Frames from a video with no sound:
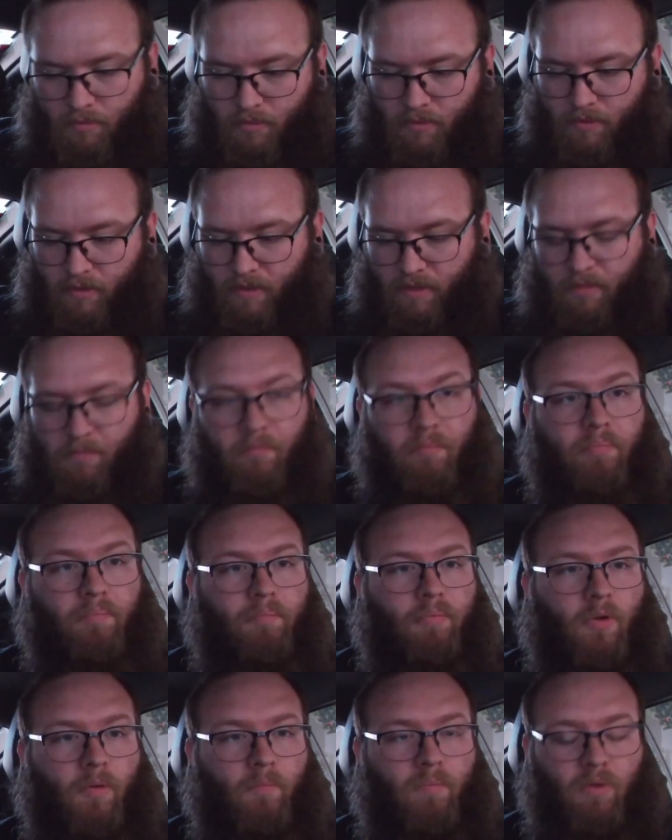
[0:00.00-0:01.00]
and not
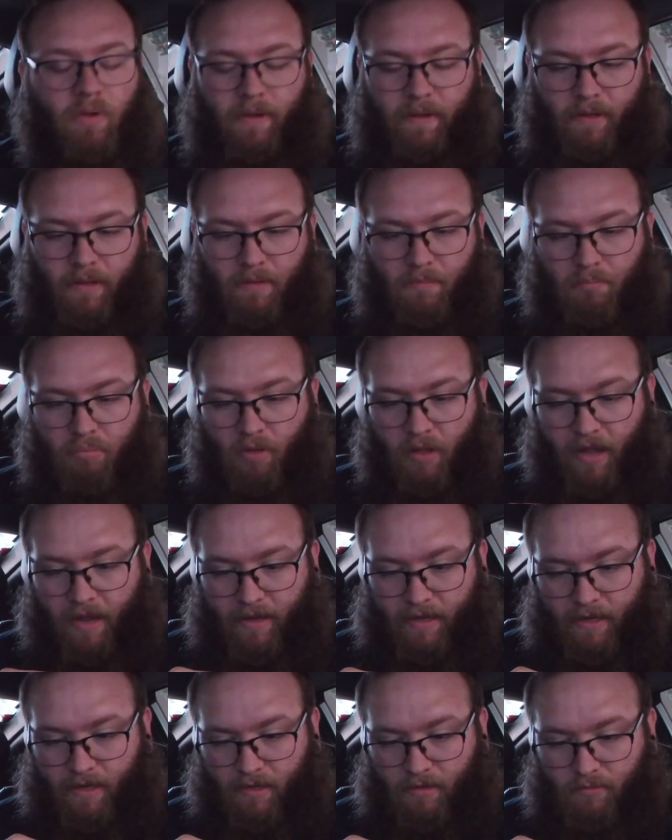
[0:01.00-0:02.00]
completely
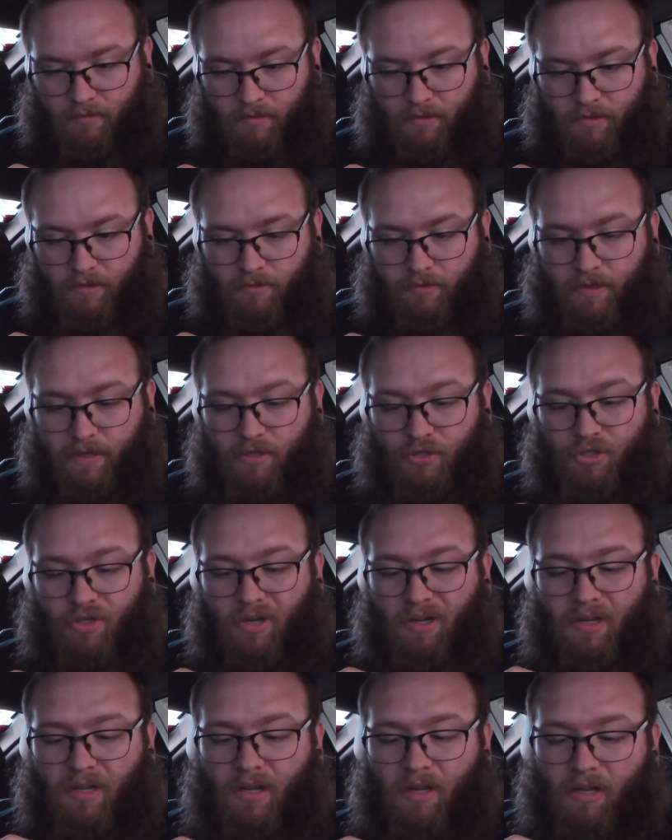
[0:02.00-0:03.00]
blacking out the screen.
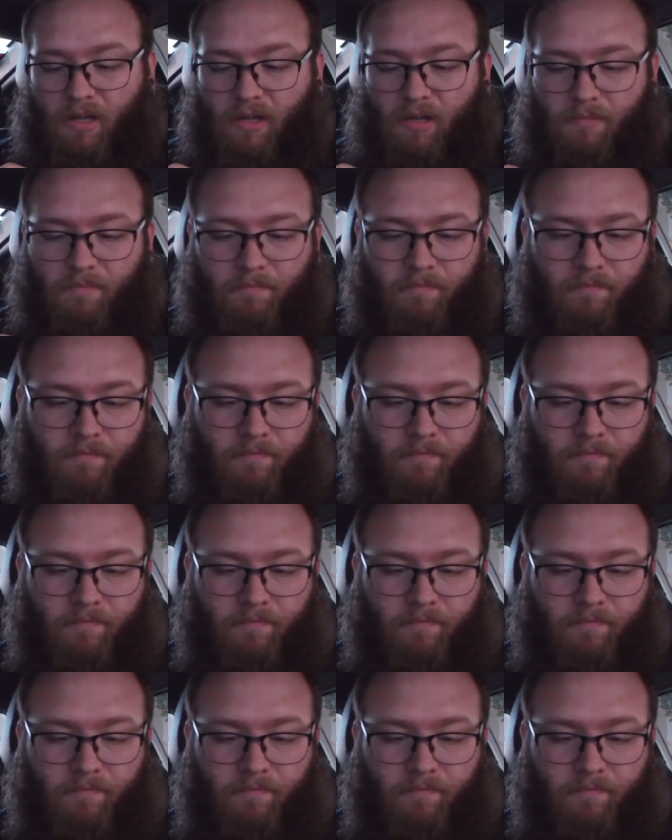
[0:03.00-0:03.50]
Shut up!